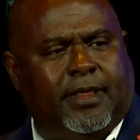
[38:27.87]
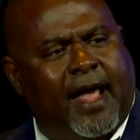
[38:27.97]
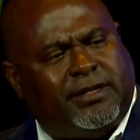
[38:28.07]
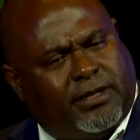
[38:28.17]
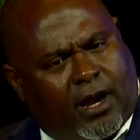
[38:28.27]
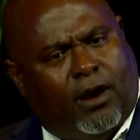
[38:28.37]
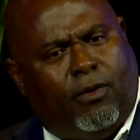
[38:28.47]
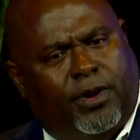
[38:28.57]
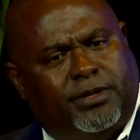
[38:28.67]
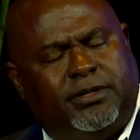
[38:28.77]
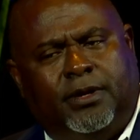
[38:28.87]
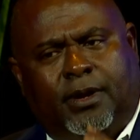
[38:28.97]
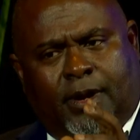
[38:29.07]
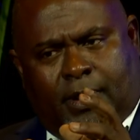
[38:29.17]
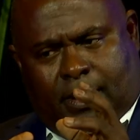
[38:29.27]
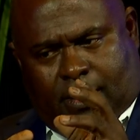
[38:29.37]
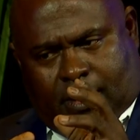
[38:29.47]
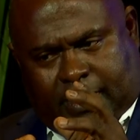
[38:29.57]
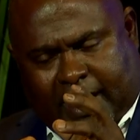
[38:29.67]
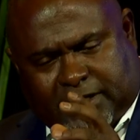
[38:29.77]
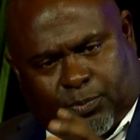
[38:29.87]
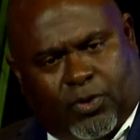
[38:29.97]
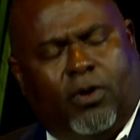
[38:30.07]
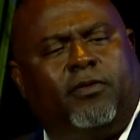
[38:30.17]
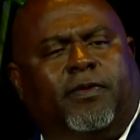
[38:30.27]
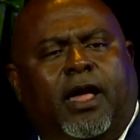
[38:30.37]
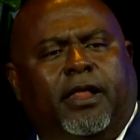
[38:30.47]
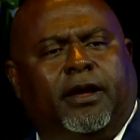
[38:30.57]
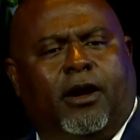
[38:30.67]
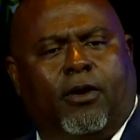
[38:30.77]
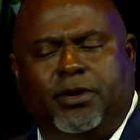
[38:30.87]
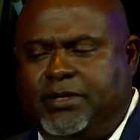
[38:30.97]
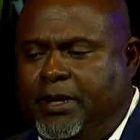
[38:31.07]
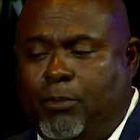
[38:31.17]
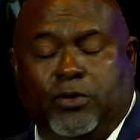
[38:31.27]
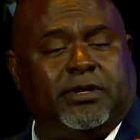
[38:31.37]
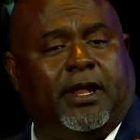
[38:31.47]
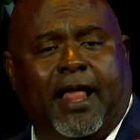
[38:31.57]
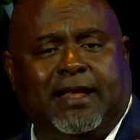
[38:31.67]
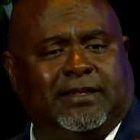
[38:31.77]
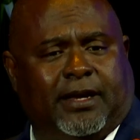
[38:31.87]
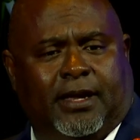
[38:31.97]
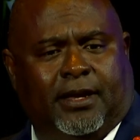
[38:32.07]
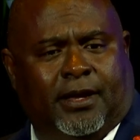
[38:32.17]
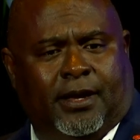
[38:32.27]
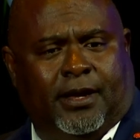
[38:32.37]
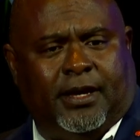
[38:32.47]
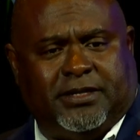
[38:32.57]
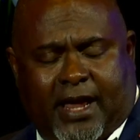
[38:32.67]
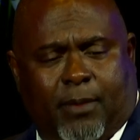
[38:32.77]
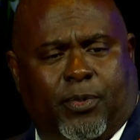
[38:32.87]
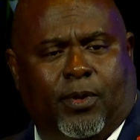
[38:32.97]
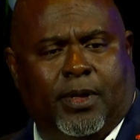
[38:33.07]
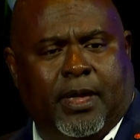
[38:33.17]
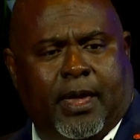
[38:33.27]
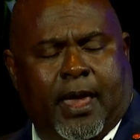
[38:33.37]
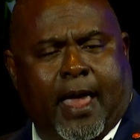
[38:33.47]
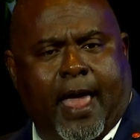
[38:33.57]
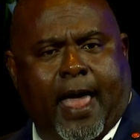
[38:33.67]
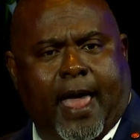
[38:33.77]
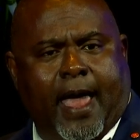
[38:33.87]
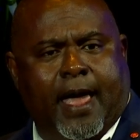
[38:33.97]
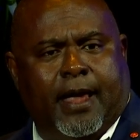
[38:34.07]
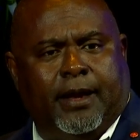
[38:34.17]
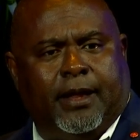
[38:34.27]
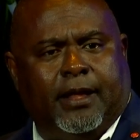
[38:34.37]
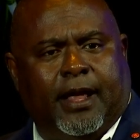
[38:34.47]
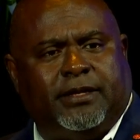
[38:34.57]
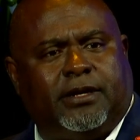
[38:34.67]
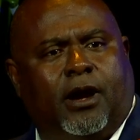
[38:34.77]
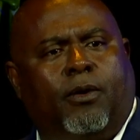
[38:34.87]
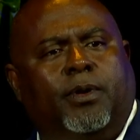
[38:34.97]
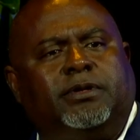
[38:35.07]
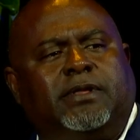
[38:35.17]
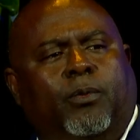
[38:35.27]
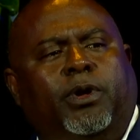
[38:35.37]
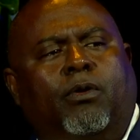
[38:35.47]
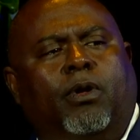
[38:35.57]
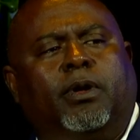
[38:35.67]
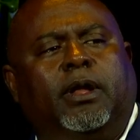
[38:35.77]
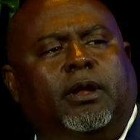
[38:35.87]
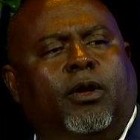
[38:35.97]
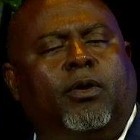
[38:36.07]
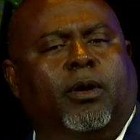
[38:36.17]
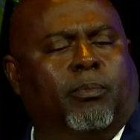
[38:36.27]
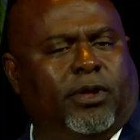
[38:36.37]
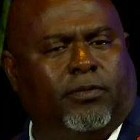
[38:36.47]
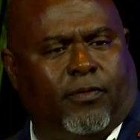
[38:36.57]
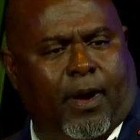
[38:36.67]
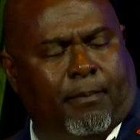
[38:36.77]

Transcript: That's courage, that's a profile courage in the most classic example, and it's courage that we all can learn and build from.